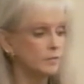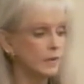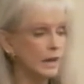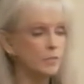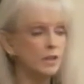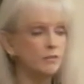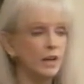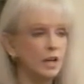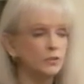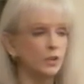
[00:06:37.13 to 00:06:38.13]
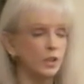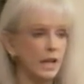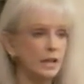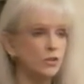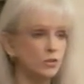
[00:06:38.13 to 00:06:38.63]
I've been involved on a
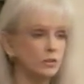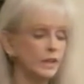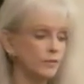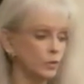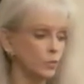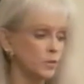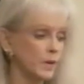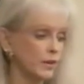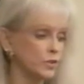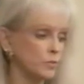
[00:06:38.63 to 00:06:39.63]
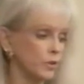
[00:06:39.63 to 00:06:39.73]
national level with Parents of